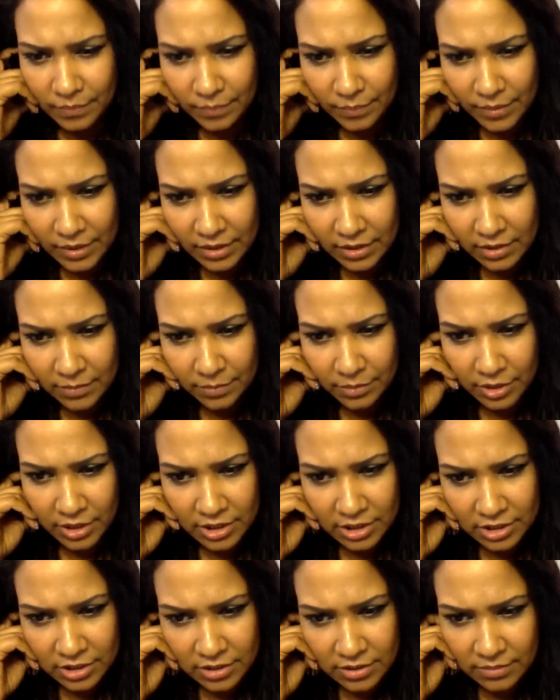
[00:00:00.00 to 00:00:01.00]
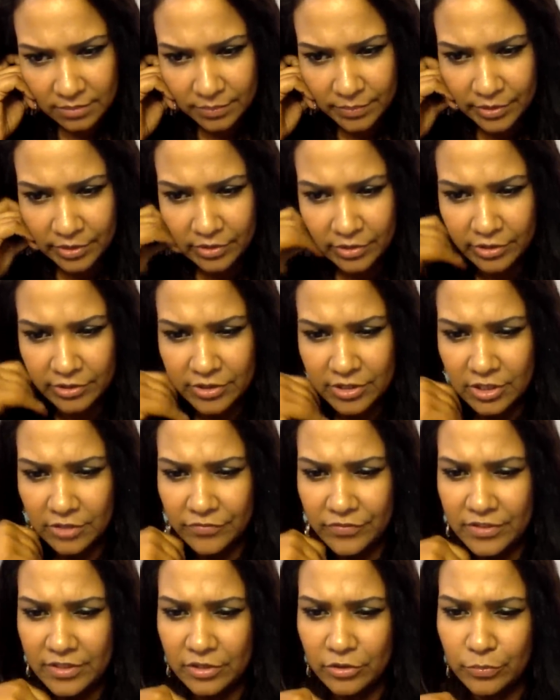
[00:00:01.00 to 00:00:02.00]
beat depression, built yourself
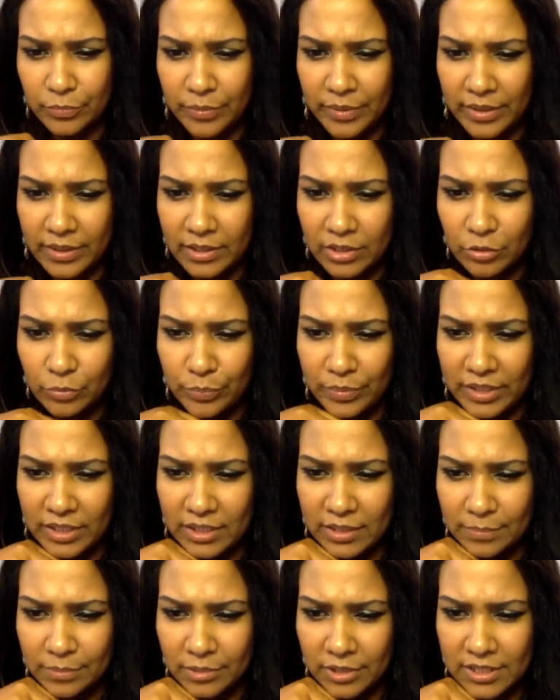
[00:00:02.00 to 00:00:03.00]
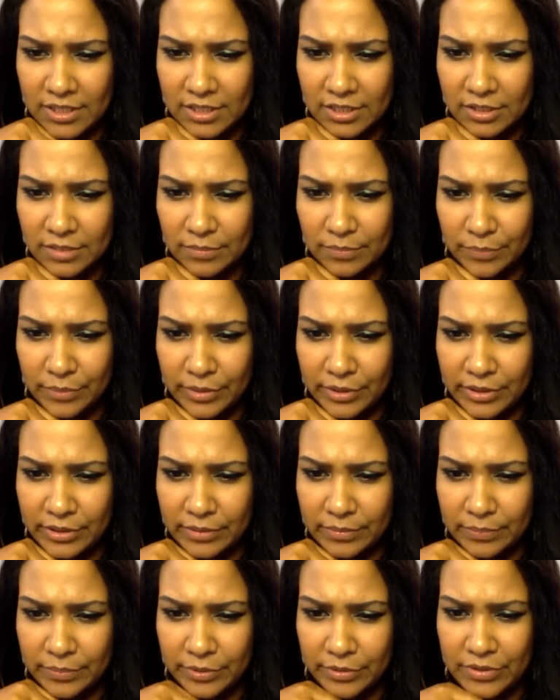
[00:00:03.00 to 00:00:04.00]
you bit you beat depression, beat,
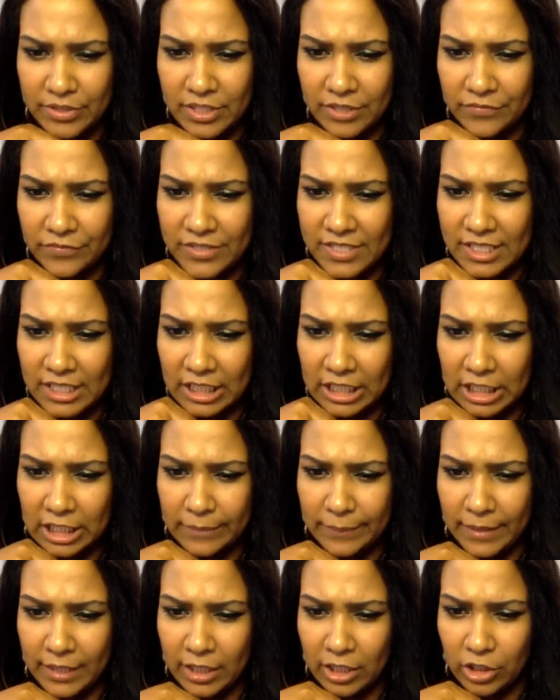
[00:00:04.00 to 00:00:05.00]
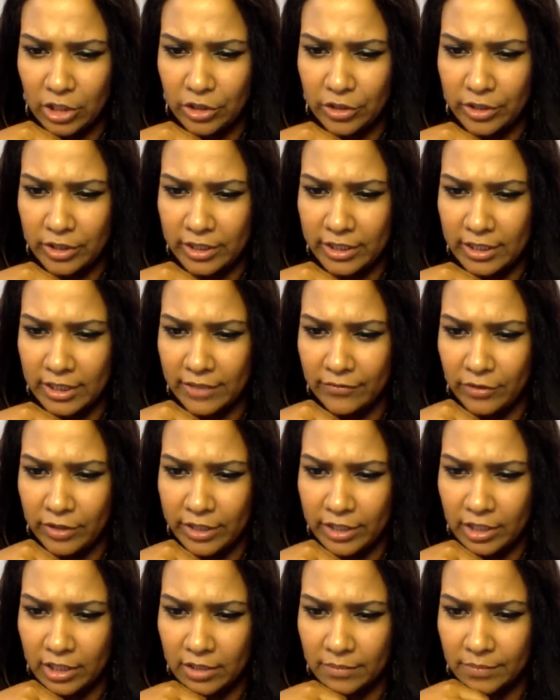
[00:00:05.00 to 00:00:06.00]
built self-esteem, and currently
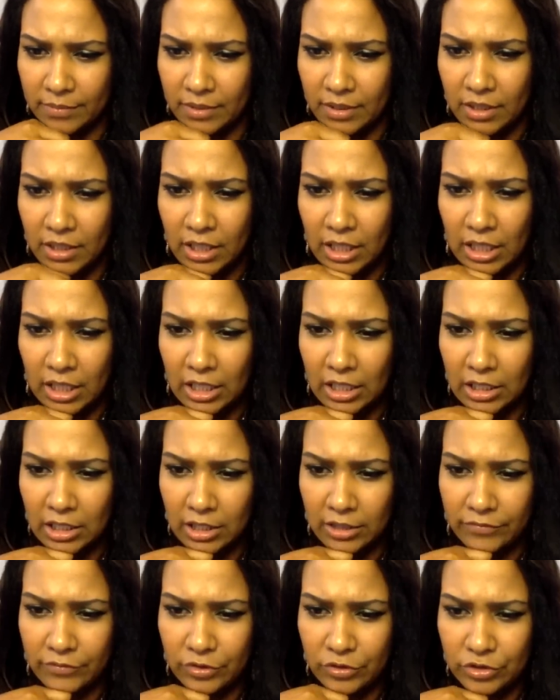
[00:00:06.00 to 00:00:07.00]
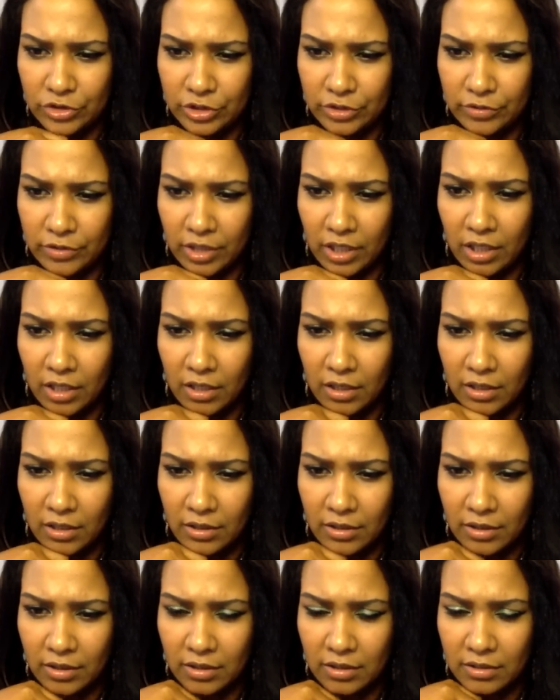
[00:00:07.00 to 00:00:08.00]
leveling up. Love you, Shera.
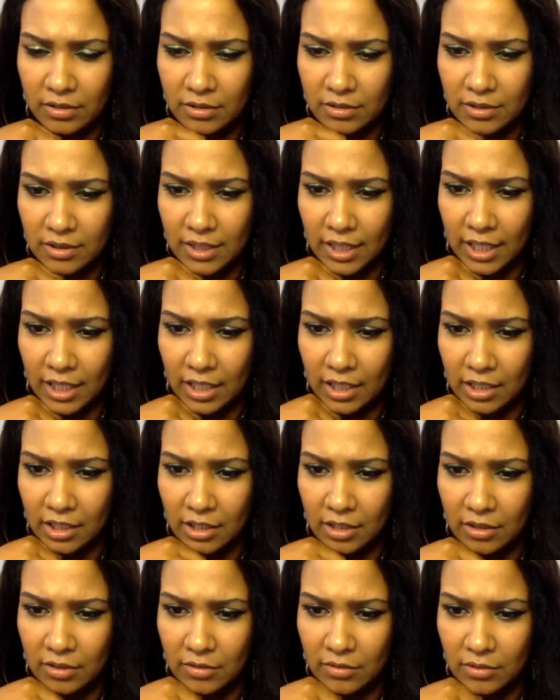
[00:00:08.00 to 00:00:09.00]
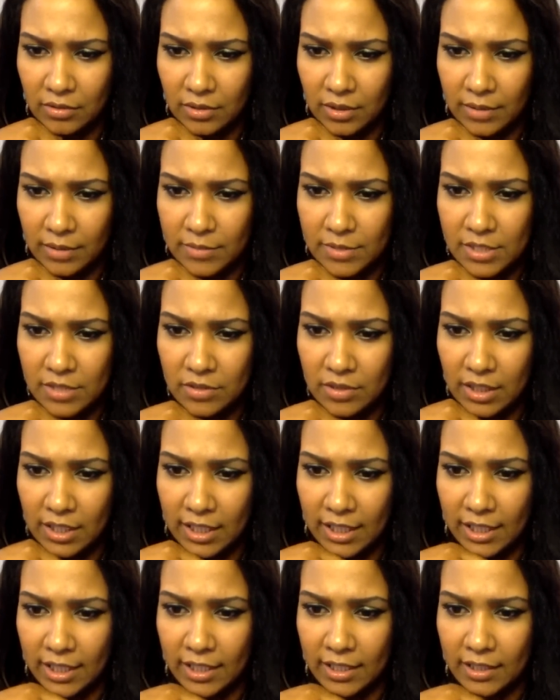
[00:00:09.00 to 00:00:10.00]
Oh, thank you. I'm so
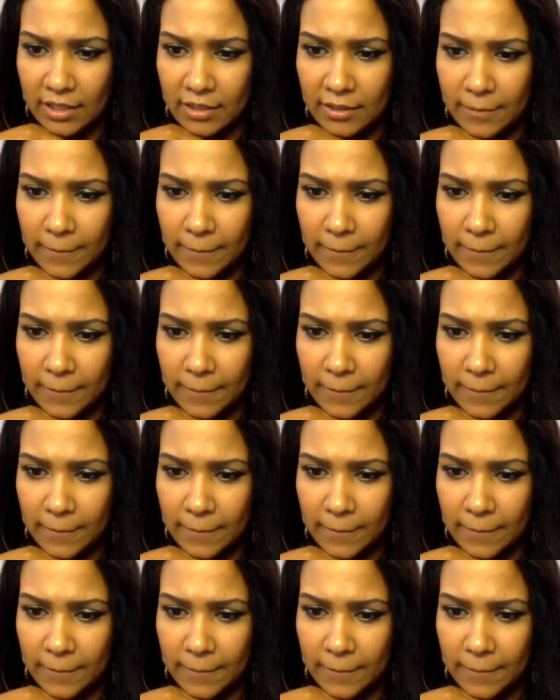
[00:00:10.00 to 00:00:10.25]
glad.